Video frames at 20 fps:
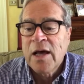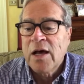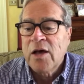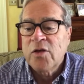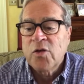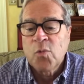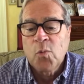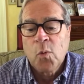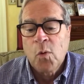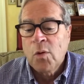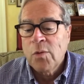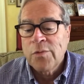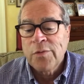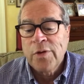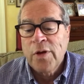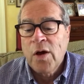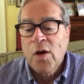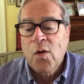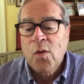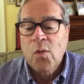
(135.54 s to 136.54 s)
You won't
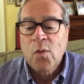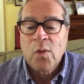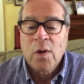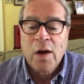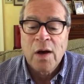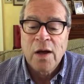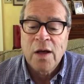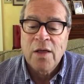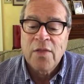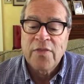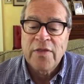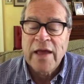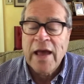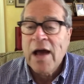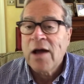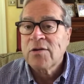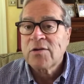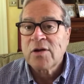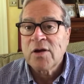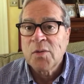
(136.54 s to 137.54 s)
know the
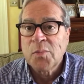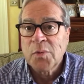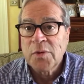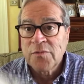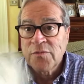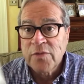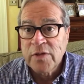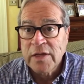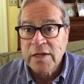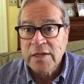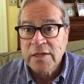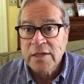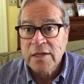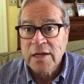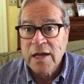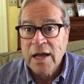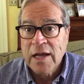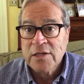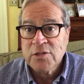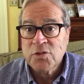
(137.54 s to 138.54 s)
outcome of the
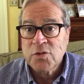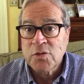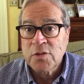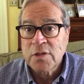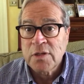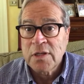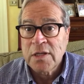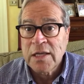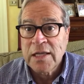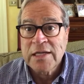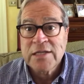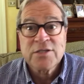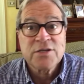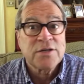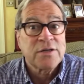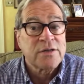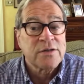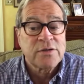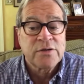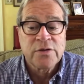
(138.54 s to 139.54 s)
actual election
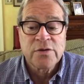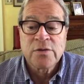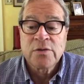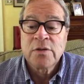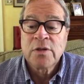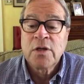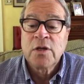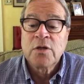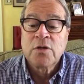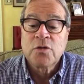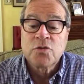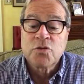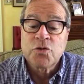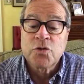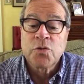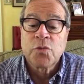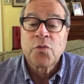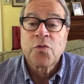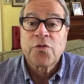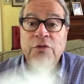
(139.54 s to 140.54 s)
until
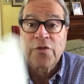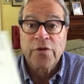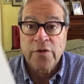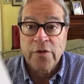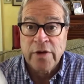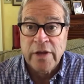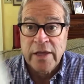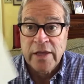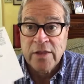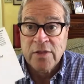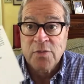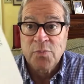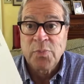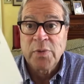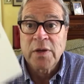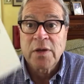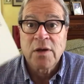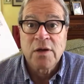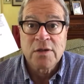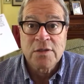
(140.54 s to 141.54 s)
June 30th,
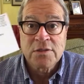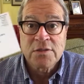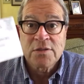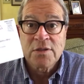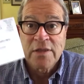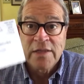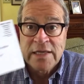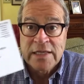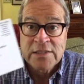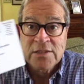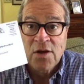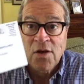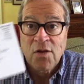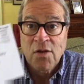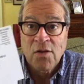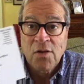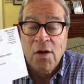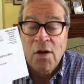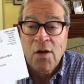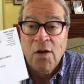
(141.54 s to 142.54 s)
because
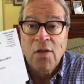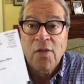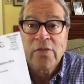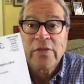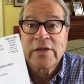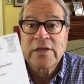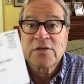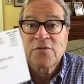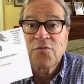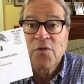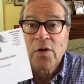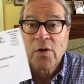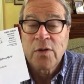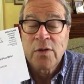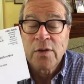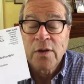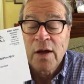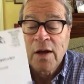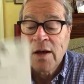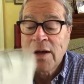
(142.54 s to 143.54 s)
all these
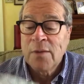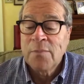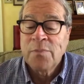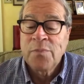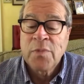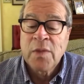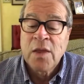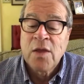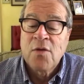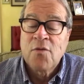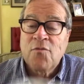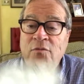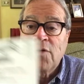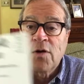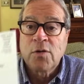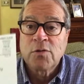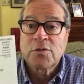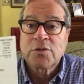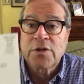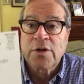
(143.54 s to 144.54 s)

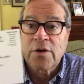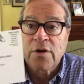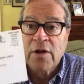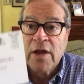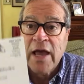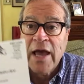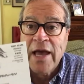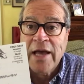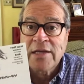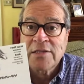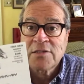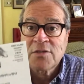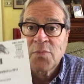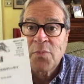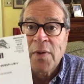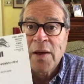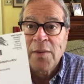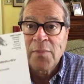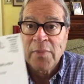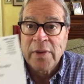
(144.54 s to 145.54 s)
votes that are cast
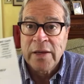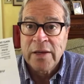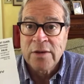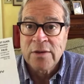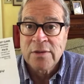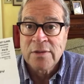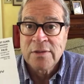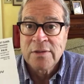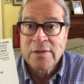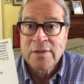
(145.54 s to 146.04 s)
by mail